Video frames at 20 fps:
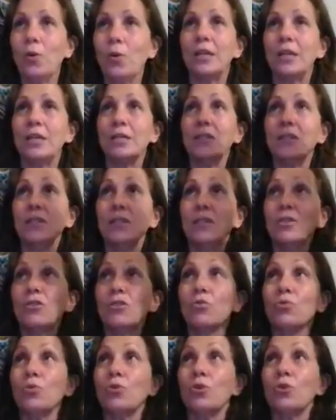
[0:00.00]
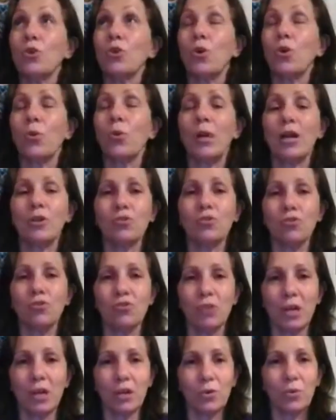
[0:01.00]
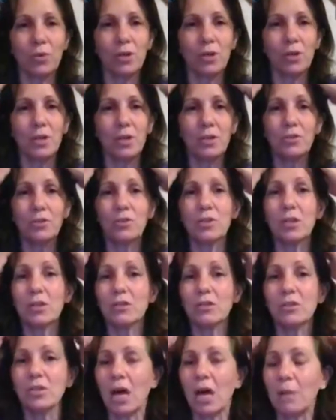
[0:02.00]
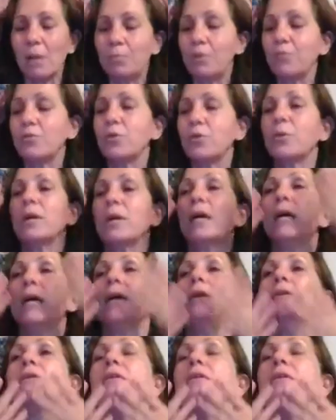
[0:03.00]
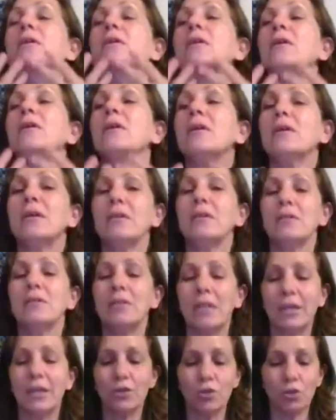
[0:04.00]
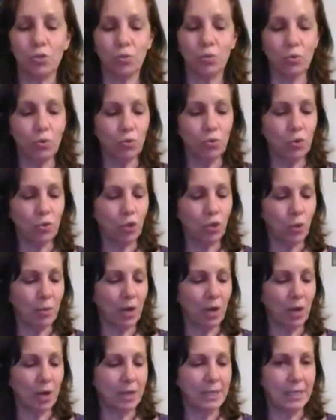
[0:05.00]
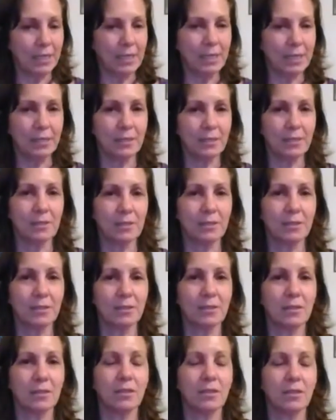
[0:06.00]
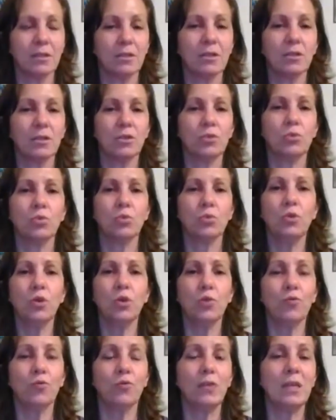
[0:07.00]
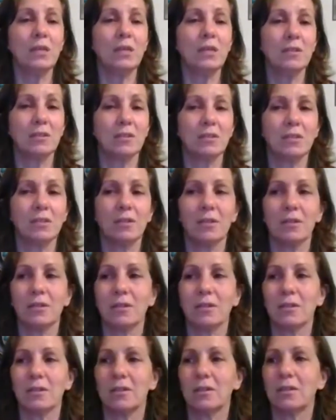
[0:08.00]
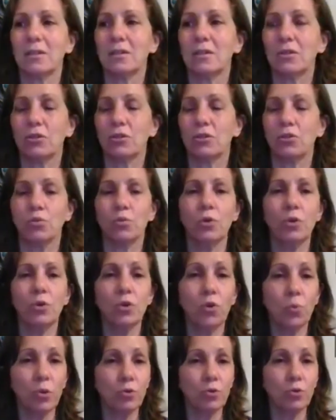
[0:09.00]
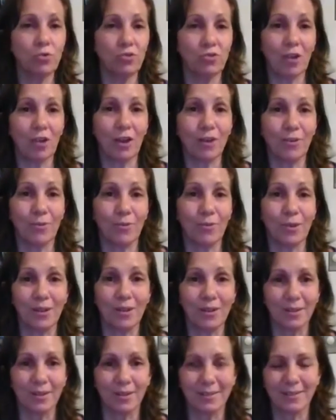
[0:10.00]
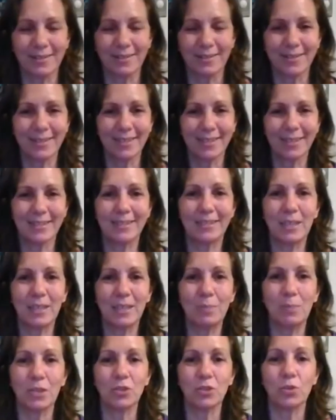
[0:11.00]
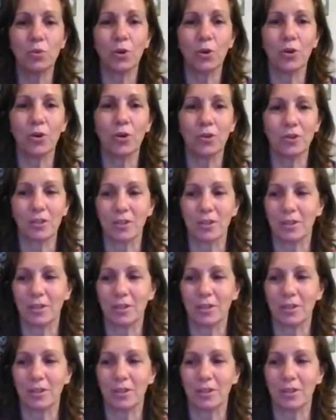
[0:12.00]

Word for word: in through your crown chakra to the top of your head, down through your body, through your feet, through your root chakra, deep into earth.